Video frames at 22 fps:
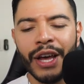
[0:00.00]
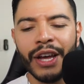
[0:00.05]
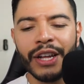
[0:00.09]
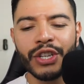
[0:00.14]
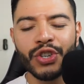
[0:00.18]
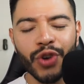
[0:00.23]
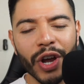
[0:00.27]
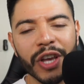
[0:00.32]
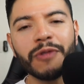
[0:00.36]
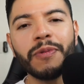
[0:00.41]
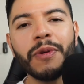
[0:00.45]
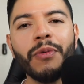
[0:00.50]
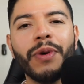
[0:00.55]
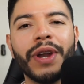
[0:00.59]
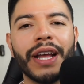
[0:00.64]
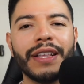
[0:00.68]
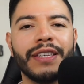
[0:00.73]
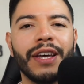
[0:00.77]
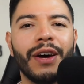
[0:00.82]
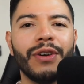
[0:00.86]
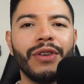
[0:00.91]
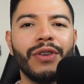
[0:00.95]
trust me when I
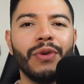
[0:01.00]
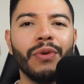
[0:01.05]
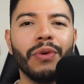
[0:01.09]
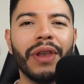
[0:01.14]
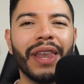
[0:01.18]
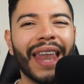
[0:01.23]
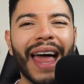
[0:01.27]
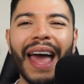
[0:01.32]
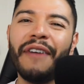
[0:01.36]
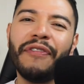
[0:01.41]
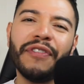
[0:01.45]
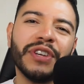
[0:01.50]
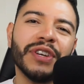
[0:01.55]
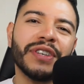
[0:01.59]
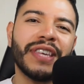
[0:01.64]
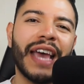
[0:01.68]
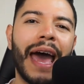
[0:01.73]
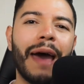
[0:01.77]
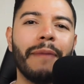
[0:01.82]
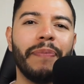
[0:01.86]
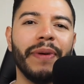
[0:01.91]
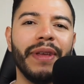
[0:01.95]
tell you, life just
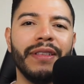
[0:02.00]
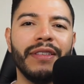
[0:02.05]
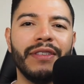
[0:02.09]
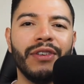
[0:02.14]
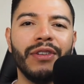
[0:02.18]
happens.